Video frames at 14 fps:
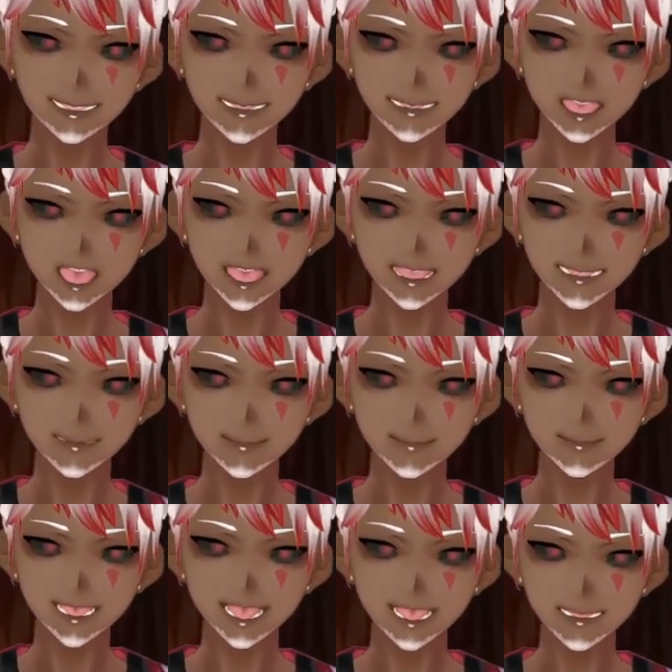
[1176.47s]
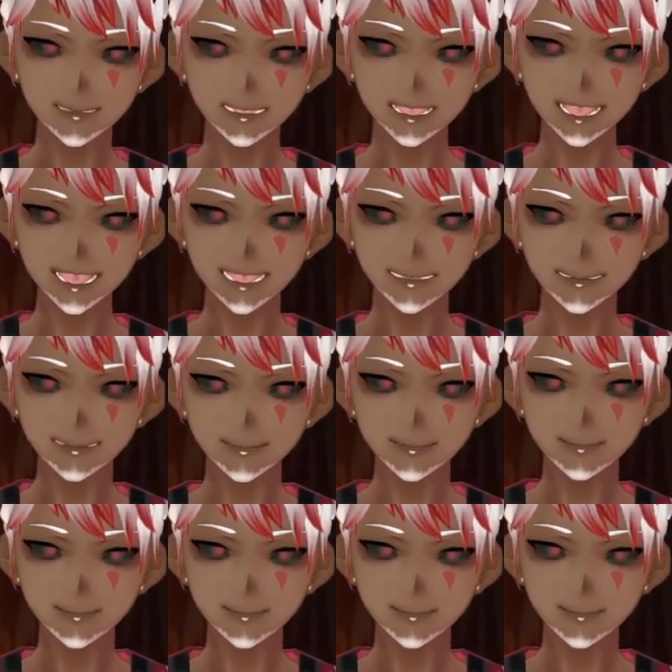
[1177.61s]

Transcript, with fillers: loyal my underlings.